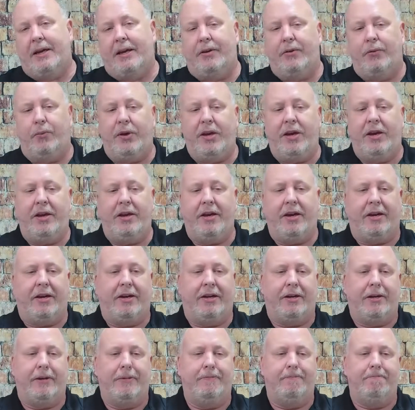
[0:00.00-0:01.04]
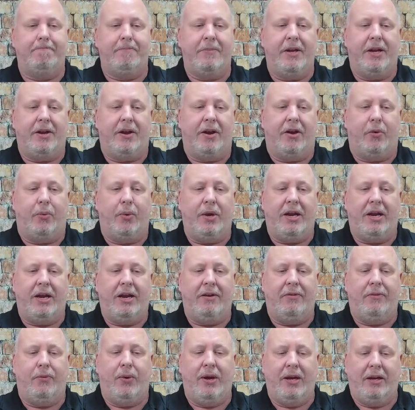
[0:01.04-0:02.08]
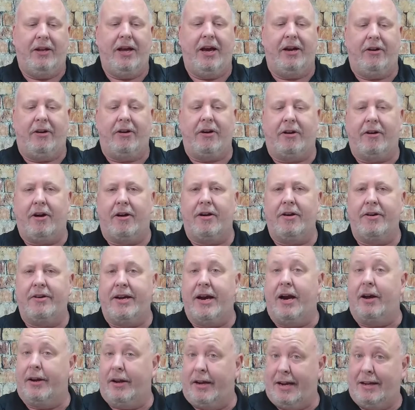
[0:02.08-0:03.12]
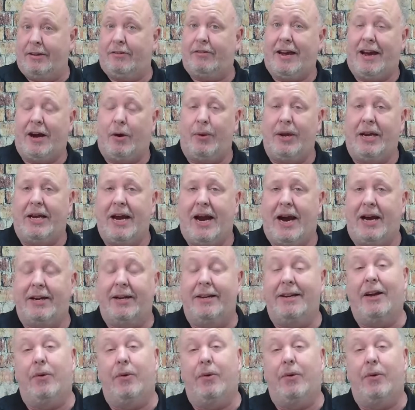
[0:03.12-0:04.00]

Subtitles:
we let our guard down, and that's how we got it.